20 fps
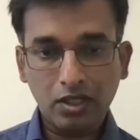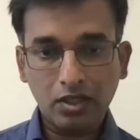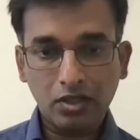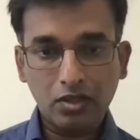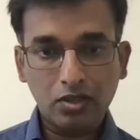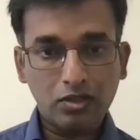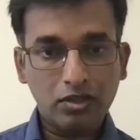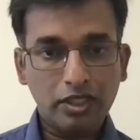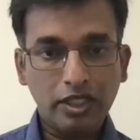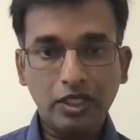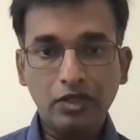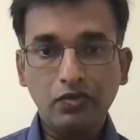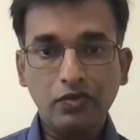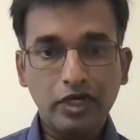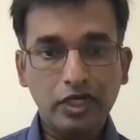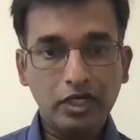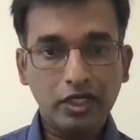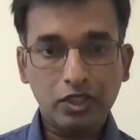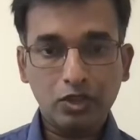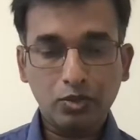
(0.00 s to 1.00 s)
the event
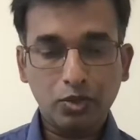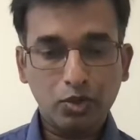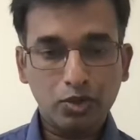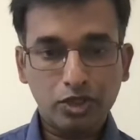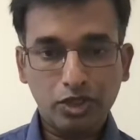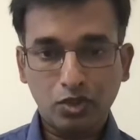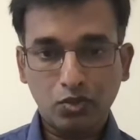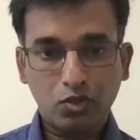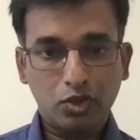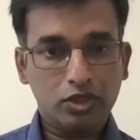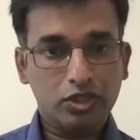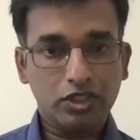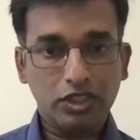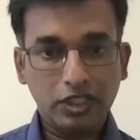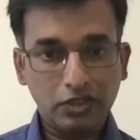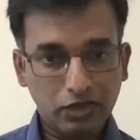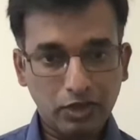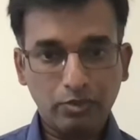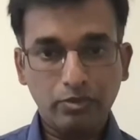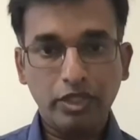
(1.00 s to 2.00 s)
explosion was
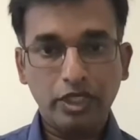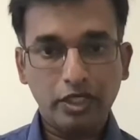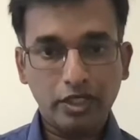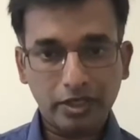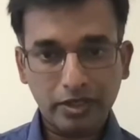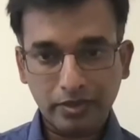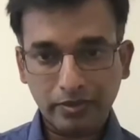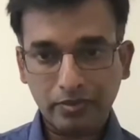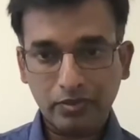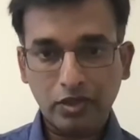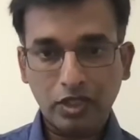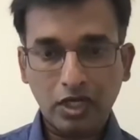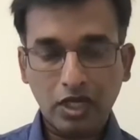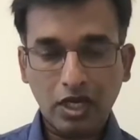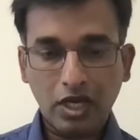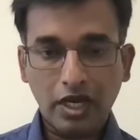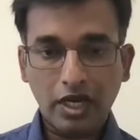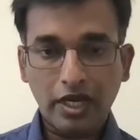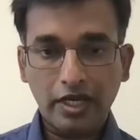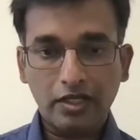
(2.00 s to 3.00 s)
even bigger.
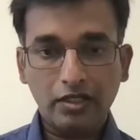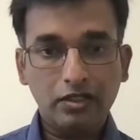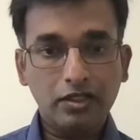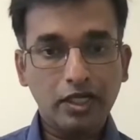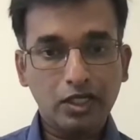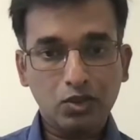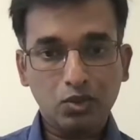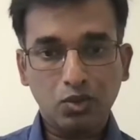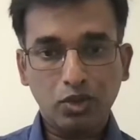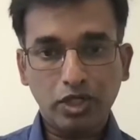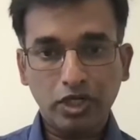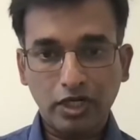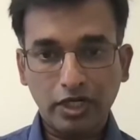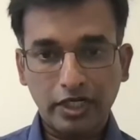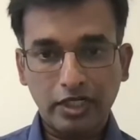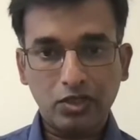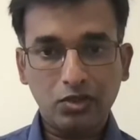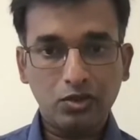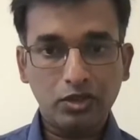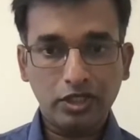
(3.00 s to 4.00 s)
And that's what led
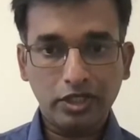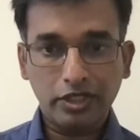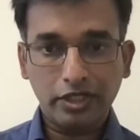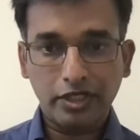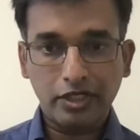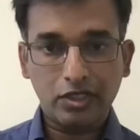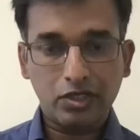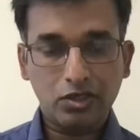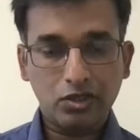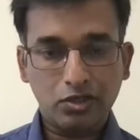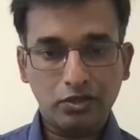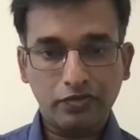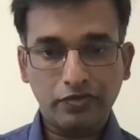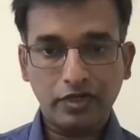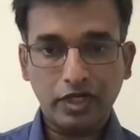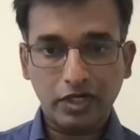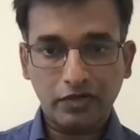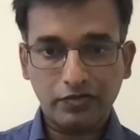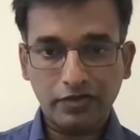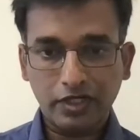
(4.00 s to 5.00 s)
to the creation of
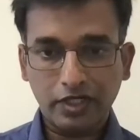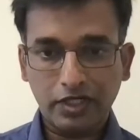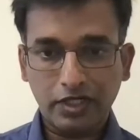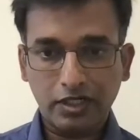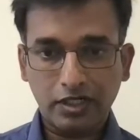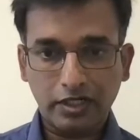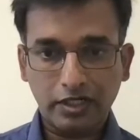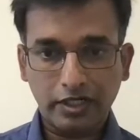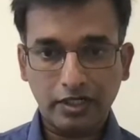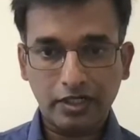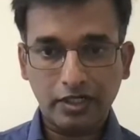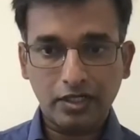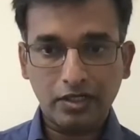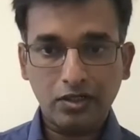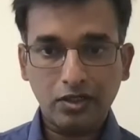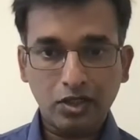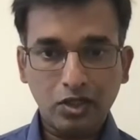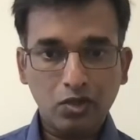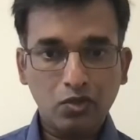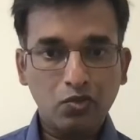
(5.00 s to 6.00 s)
Kafka at LinkedIn,
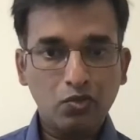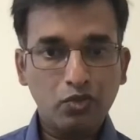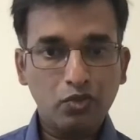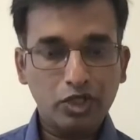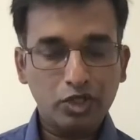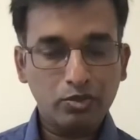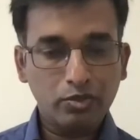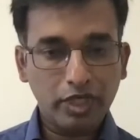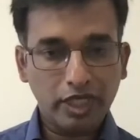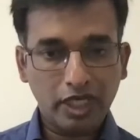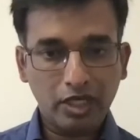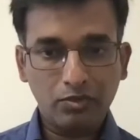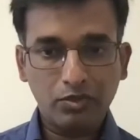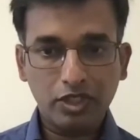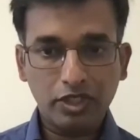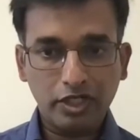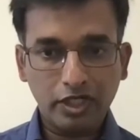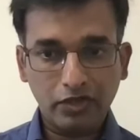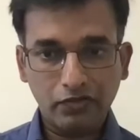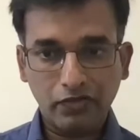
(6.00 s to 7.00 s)
which became the
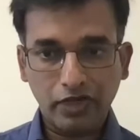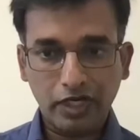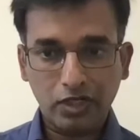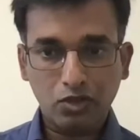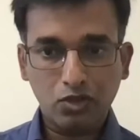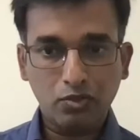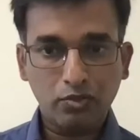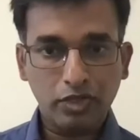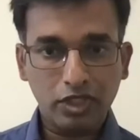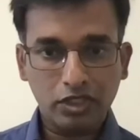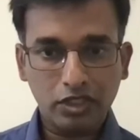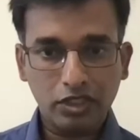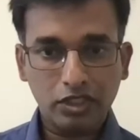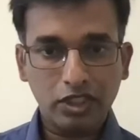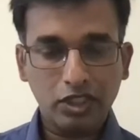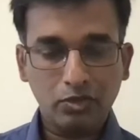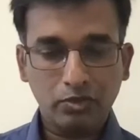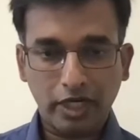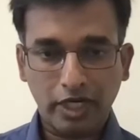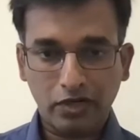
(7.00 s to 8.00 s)
de facto
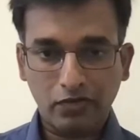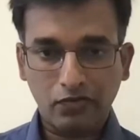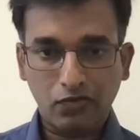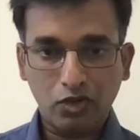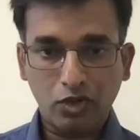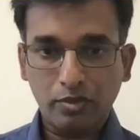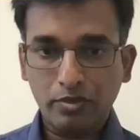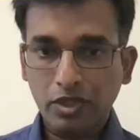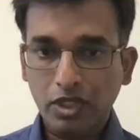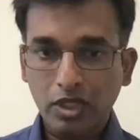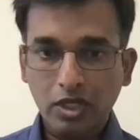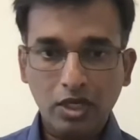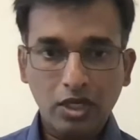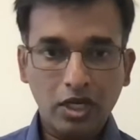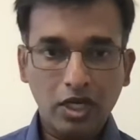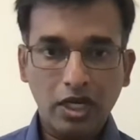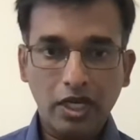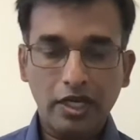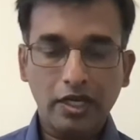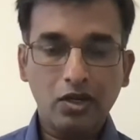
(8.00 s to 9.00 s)
messaging platform.
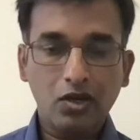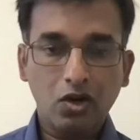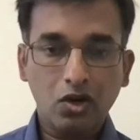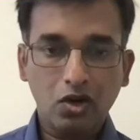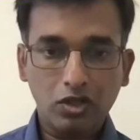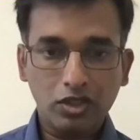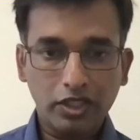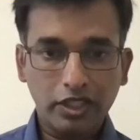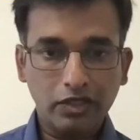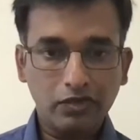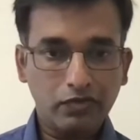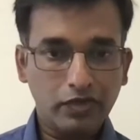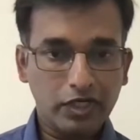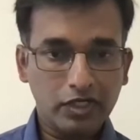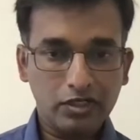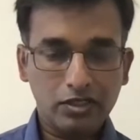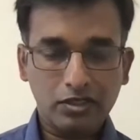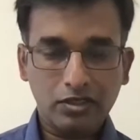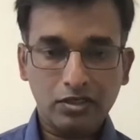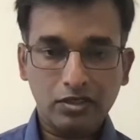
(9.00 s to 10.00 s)
And all the
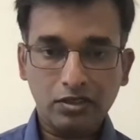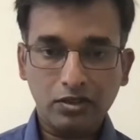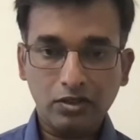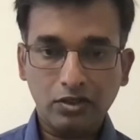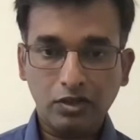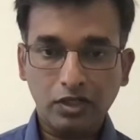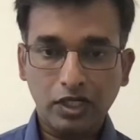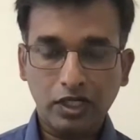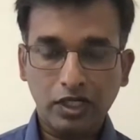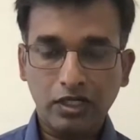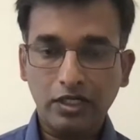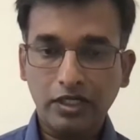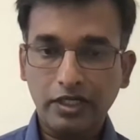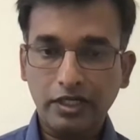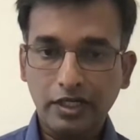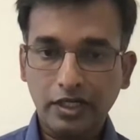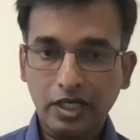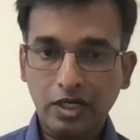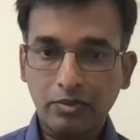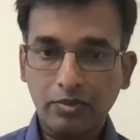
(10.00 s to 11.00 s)
events are in a
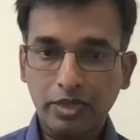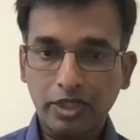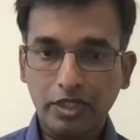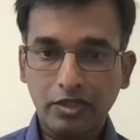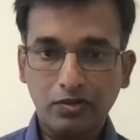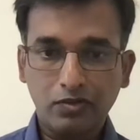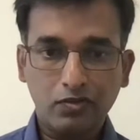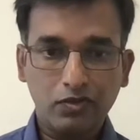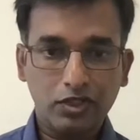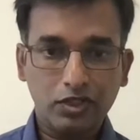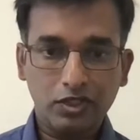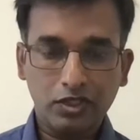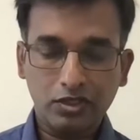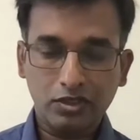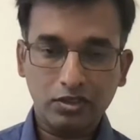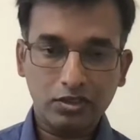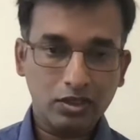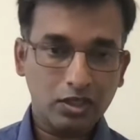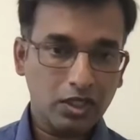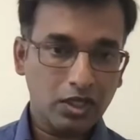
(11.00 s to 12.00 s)
company, which is
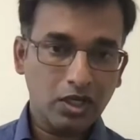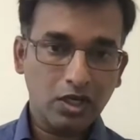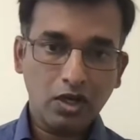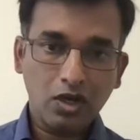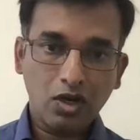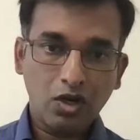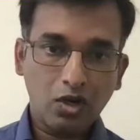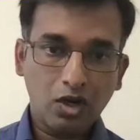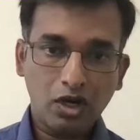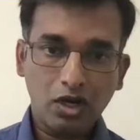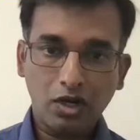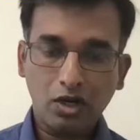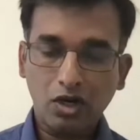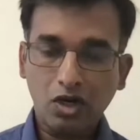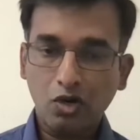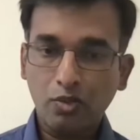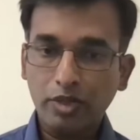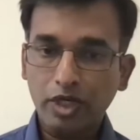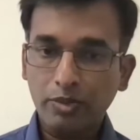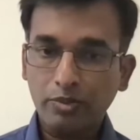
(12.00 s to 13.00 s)
how
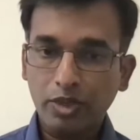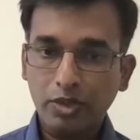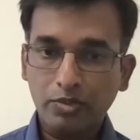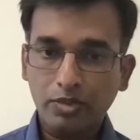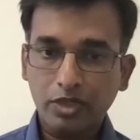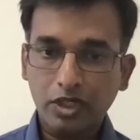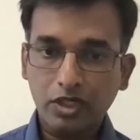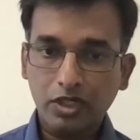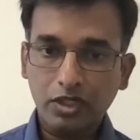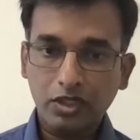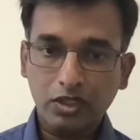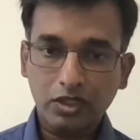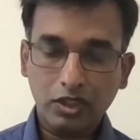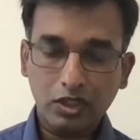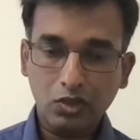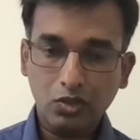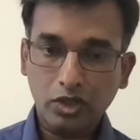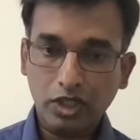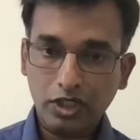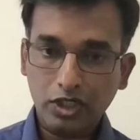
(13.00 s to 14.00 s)
many people
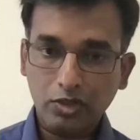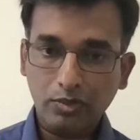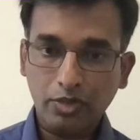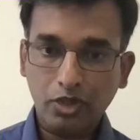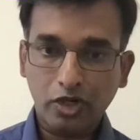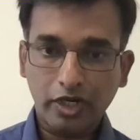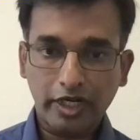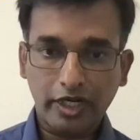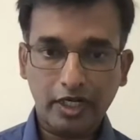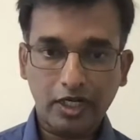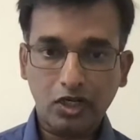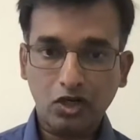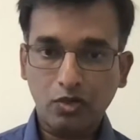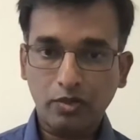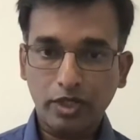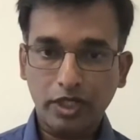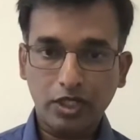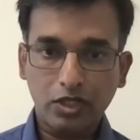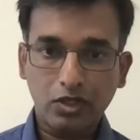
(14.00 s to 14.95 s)
look at the product, how many